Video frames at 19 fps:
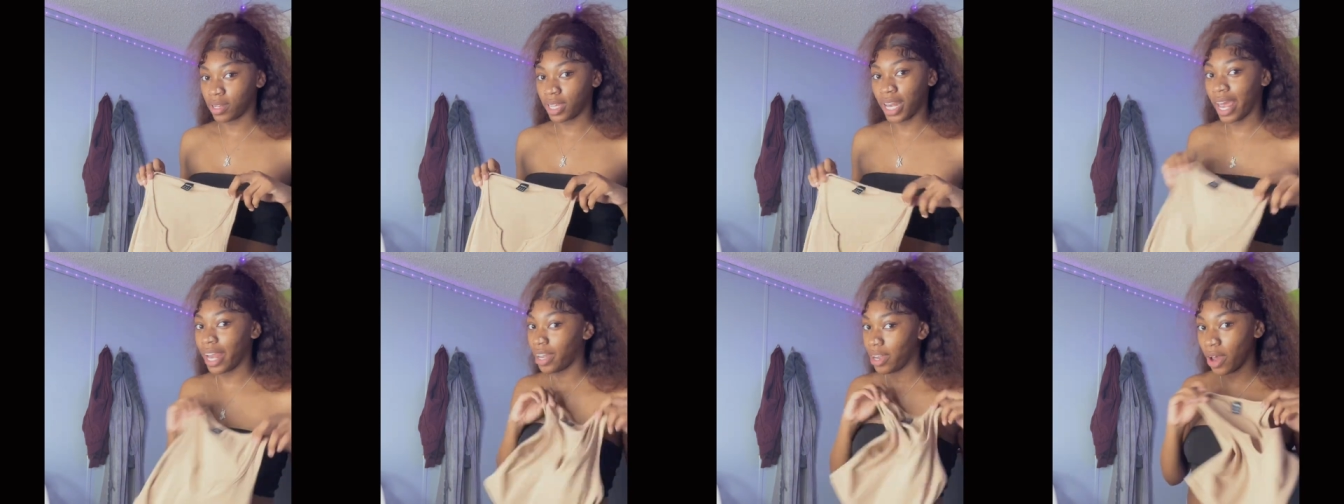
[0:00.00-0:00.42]

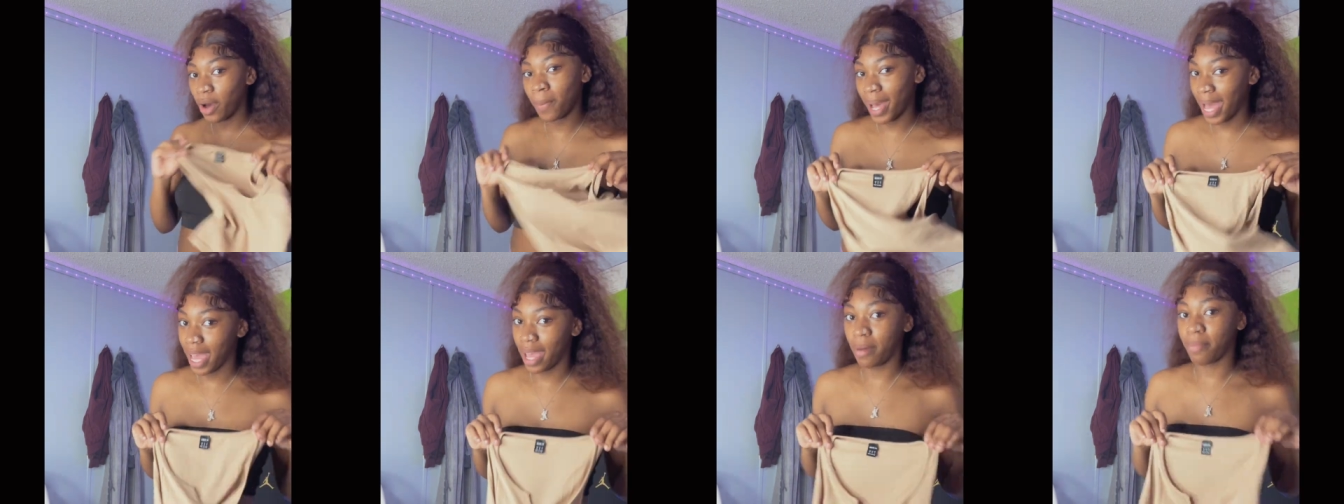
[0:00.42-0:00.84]
And I know
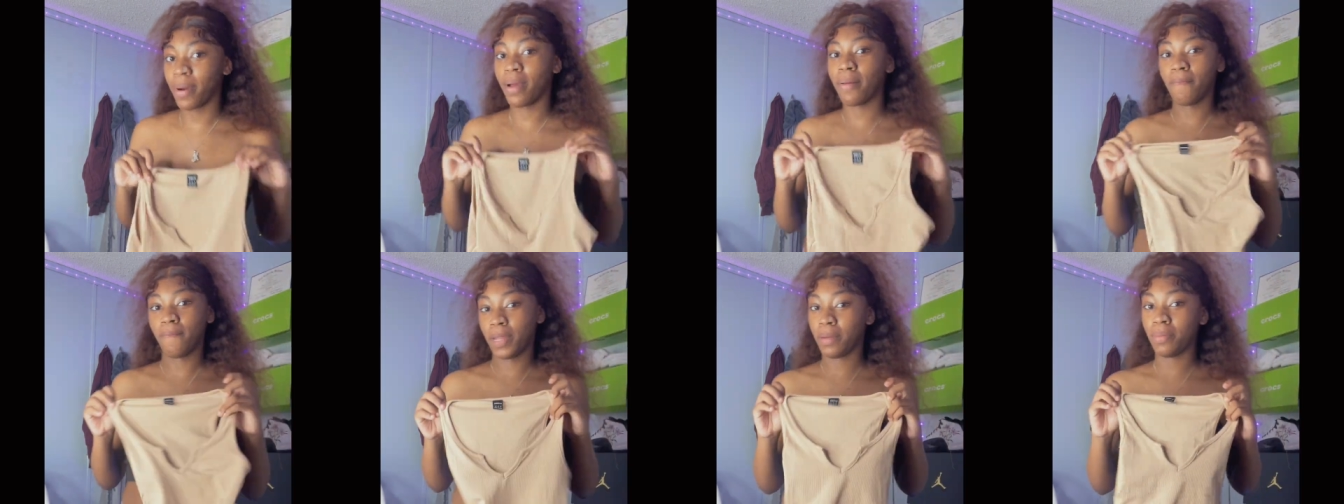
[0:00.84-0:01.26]
my hair
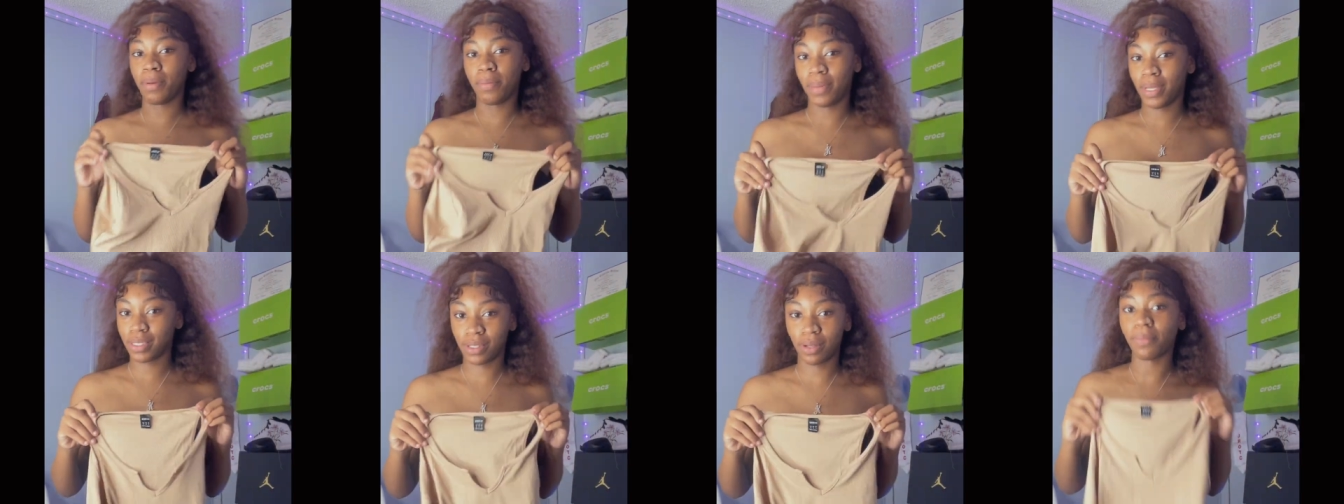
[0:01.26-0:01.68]
probably gonna be
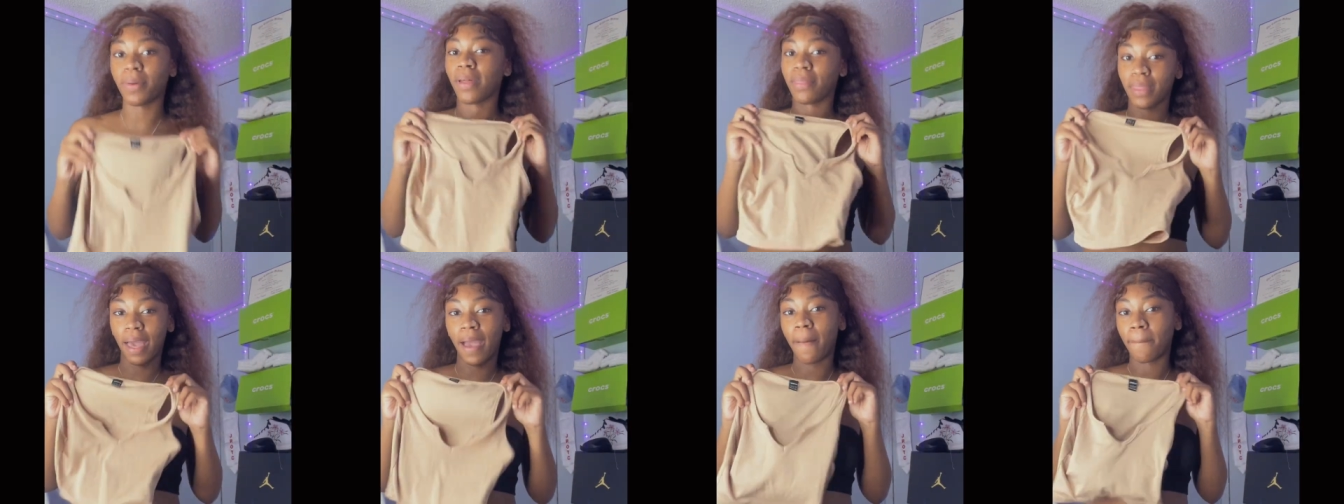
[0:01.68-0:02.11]
messed up
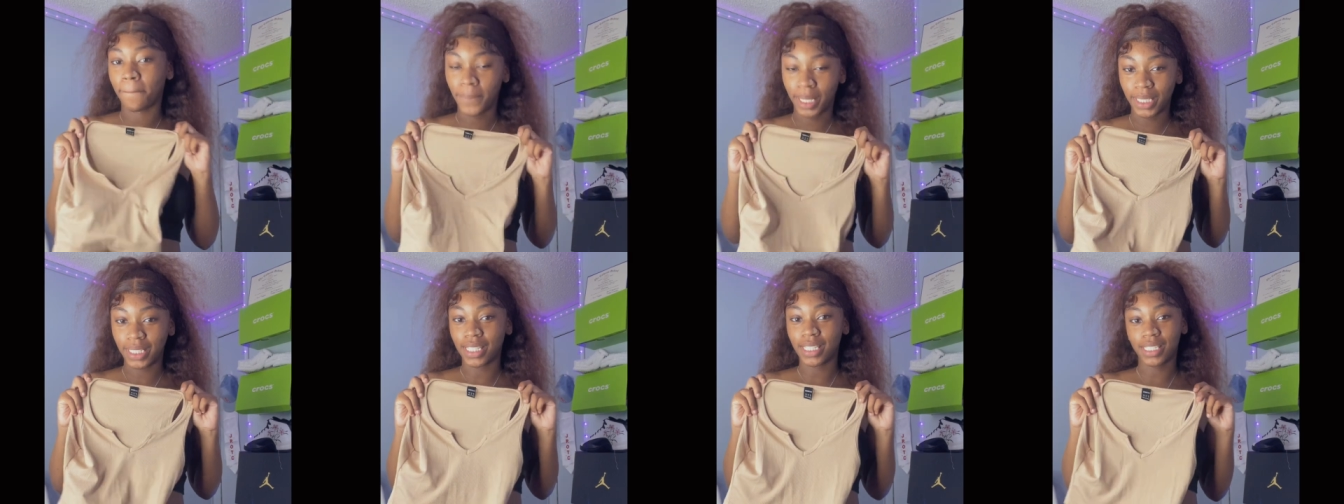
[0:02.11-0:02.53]
as I
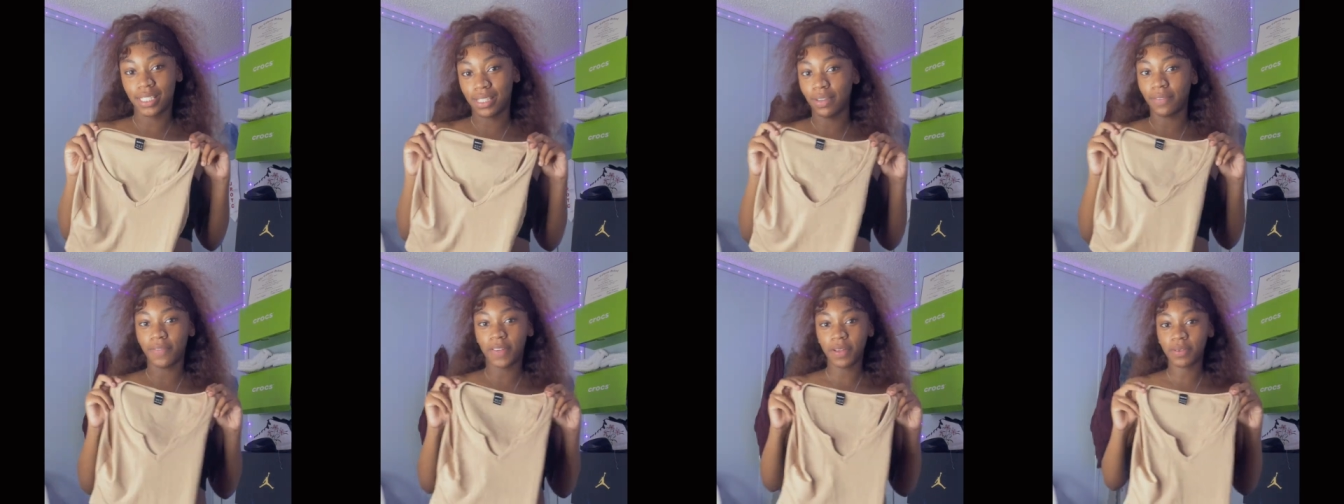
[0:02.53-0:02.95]
put this
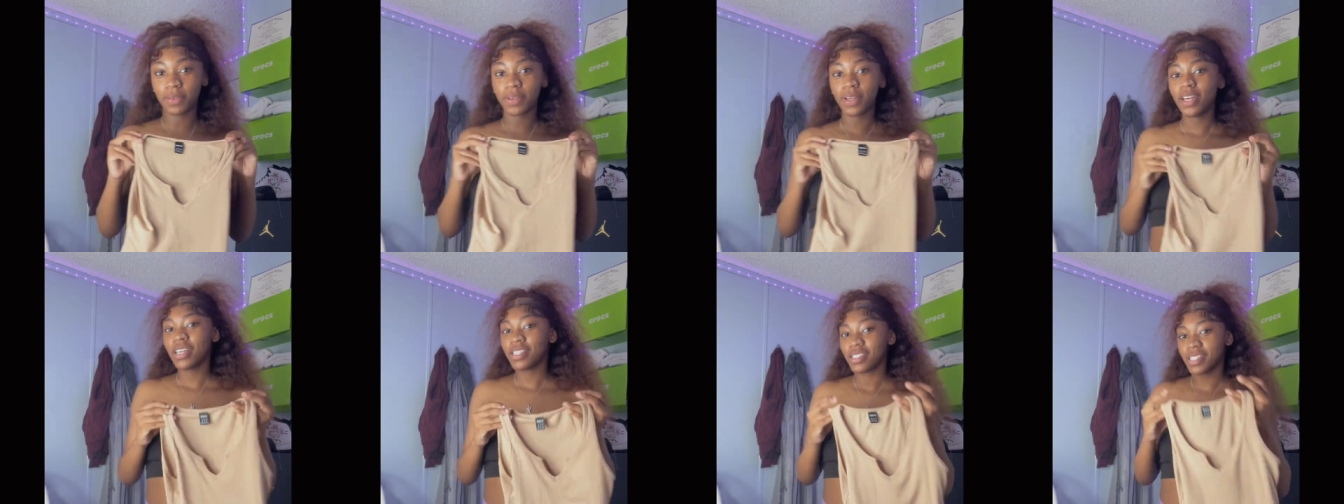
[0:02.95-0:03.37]
stuff on.
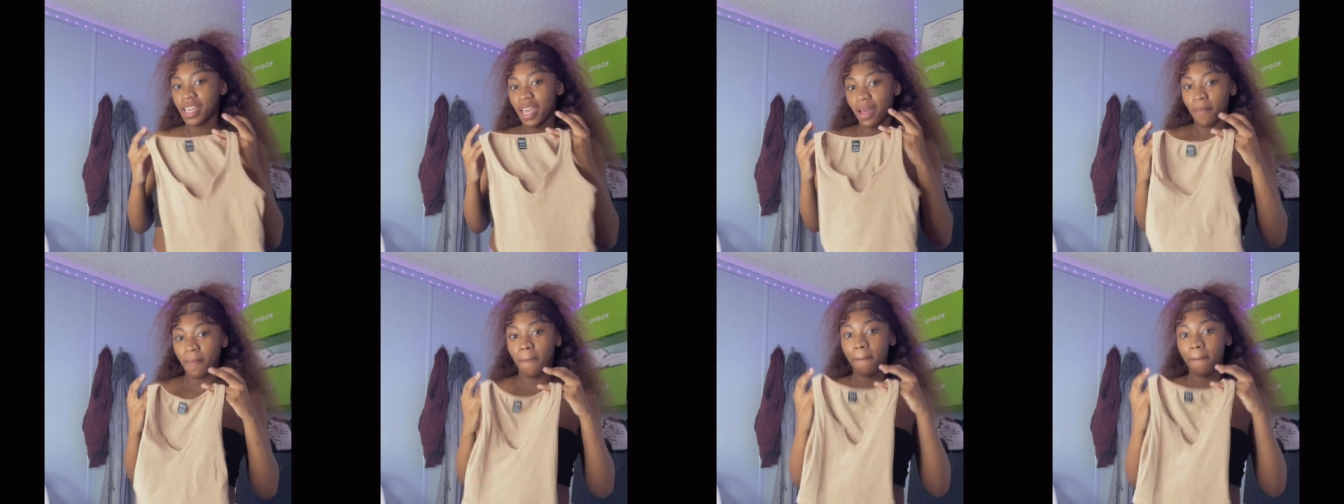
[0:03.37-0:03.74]
So yeah.